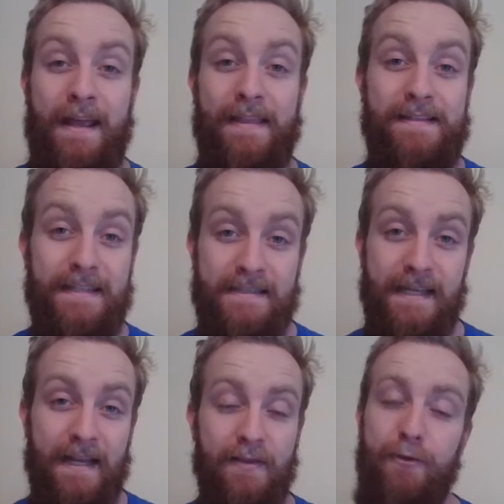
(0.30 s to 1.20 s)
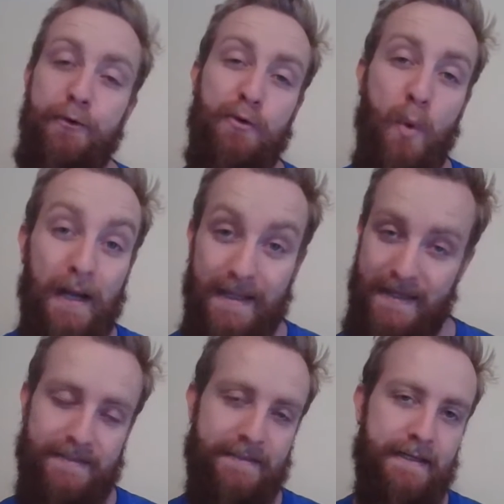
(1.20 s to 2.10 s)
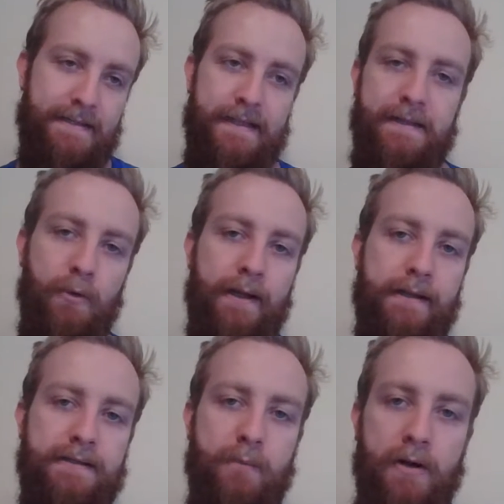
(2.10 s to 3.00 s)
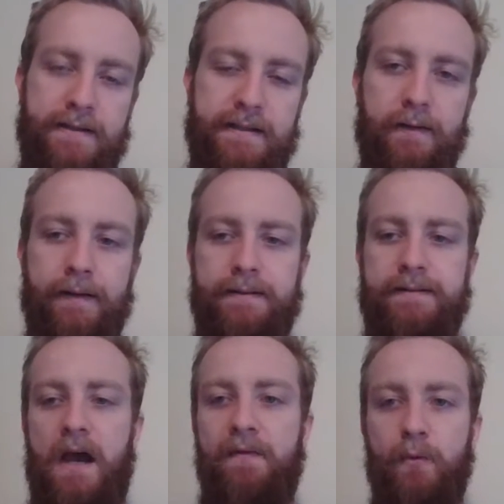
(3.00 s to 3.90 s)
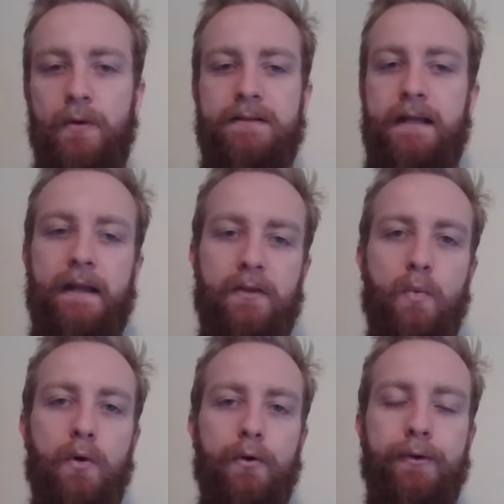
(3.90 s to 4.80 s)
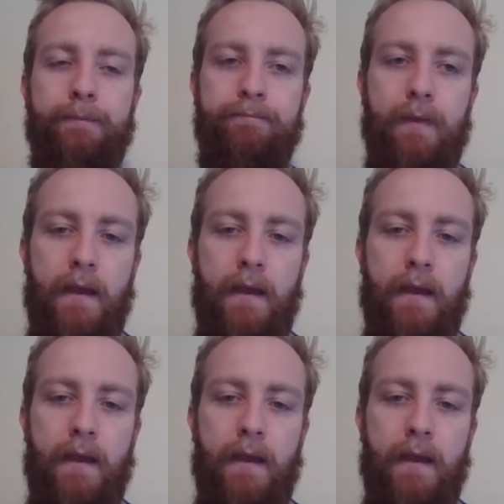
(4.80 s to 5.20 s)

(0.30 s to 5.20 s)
In the 16th through 20th essays in the Breaking Smart series, Software is Eating the World,